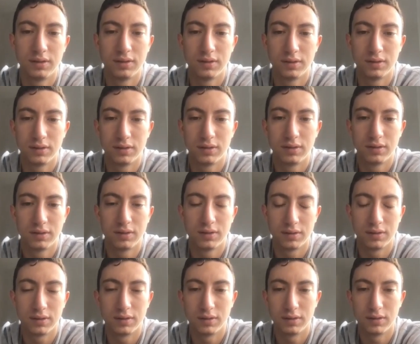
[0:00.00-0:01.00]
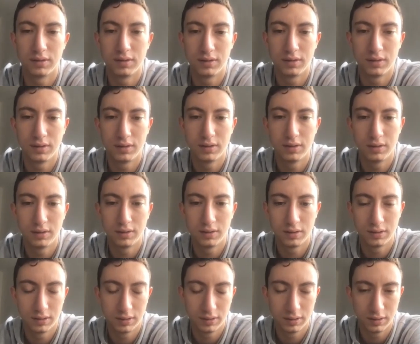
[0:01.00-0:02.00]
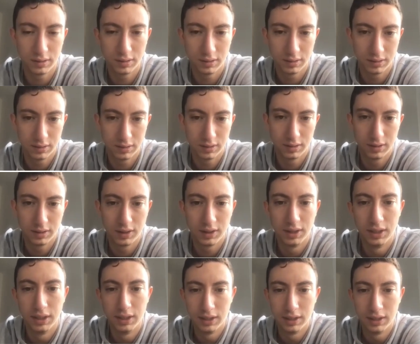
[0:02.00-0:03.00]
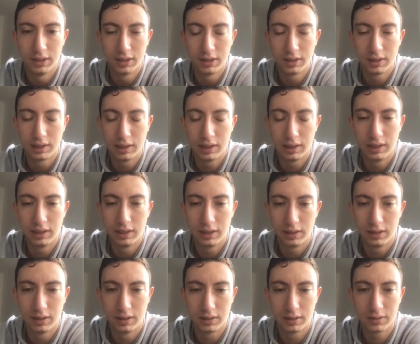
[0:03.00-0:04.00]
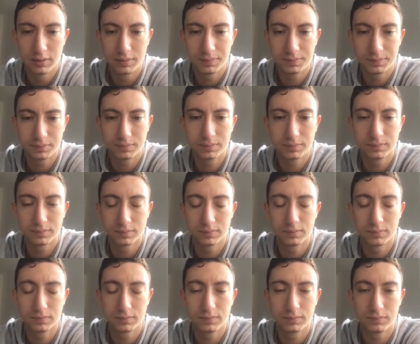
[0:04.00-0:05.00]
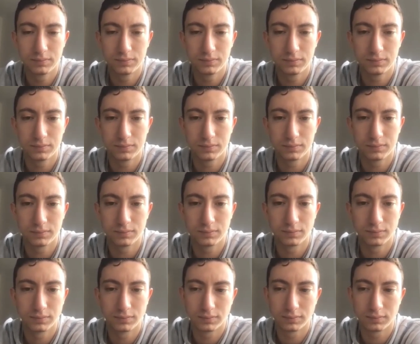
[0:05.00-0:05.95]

No words are spoken by the person on screen.